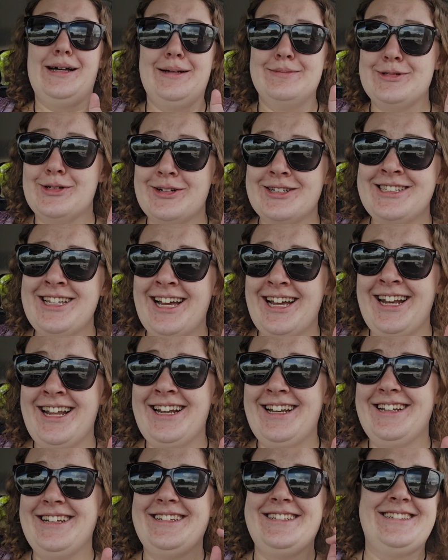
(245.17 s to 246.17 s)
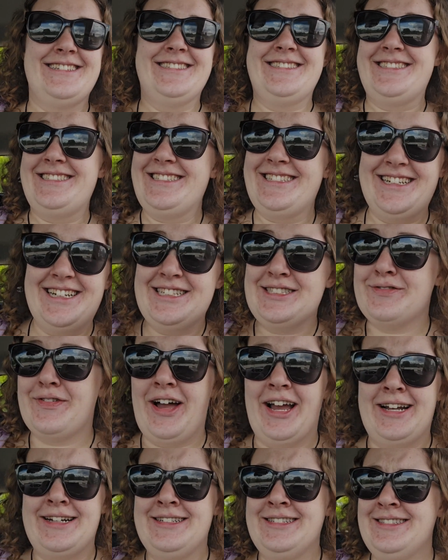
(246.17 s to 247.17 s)
I'm so excited. It's
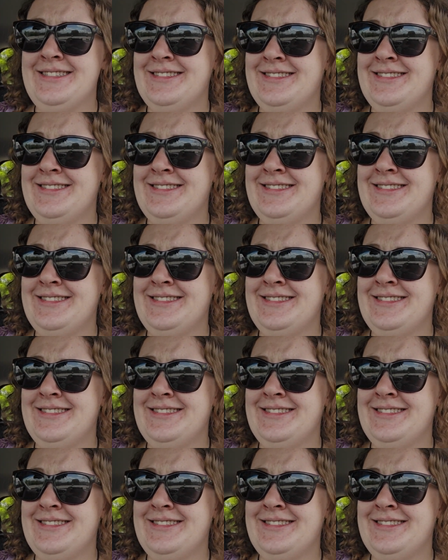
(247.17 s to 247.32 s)
fine.